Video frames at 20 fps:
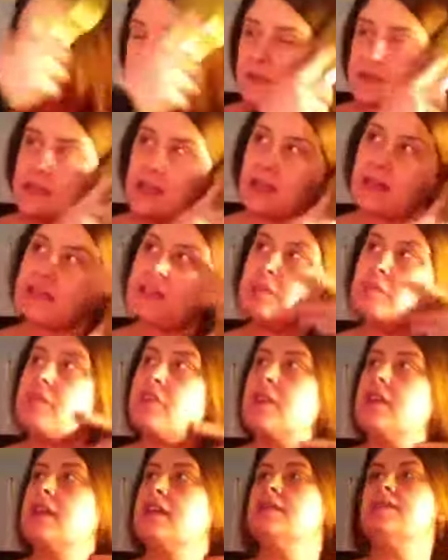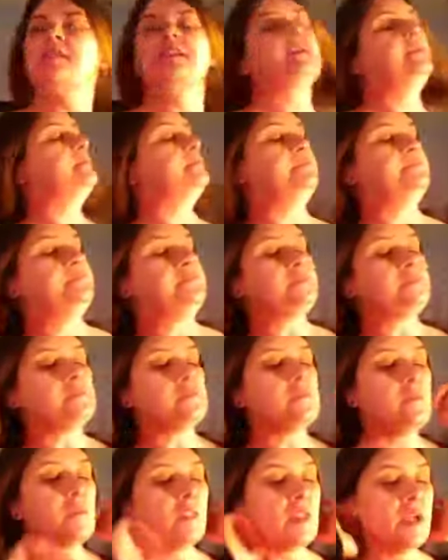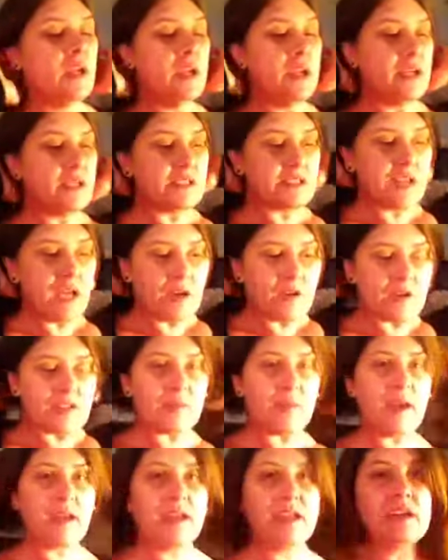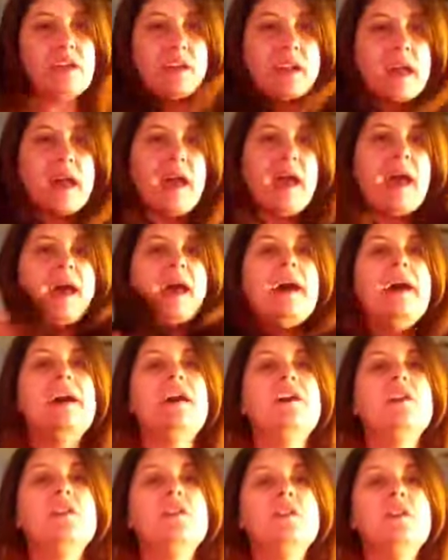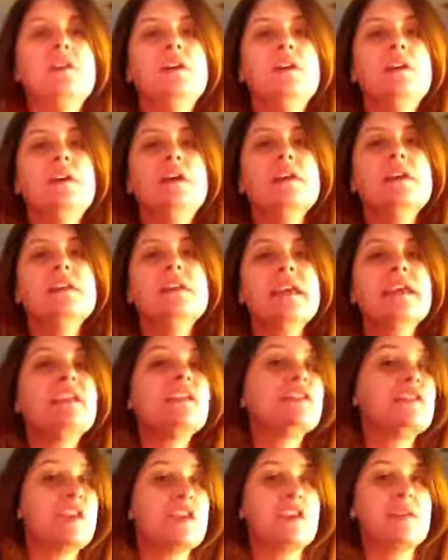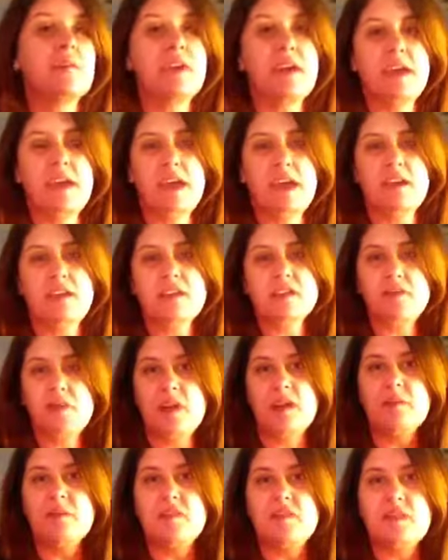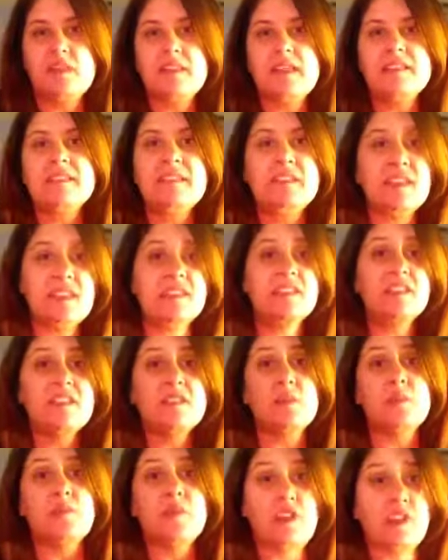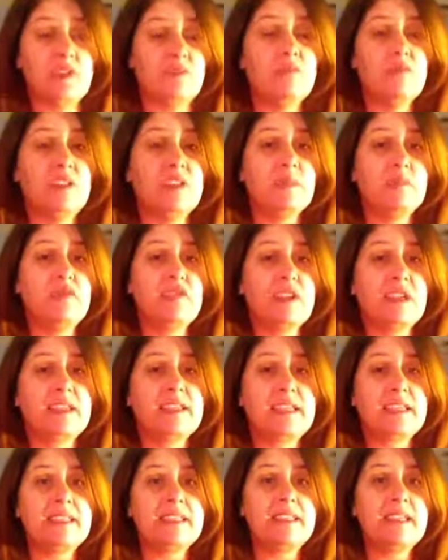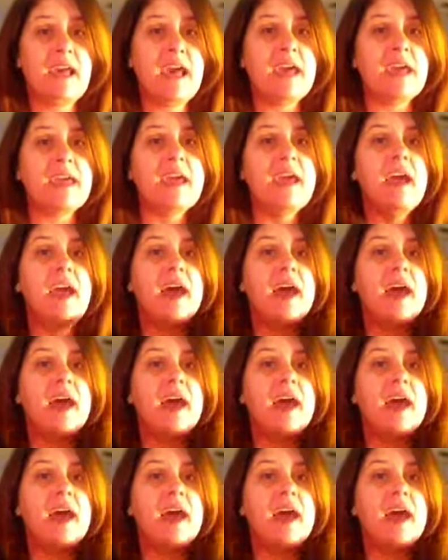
tangles up pretty easy. So depending on how clean or dirty my hair is when I'm doing this, and it's still really pretty clean today,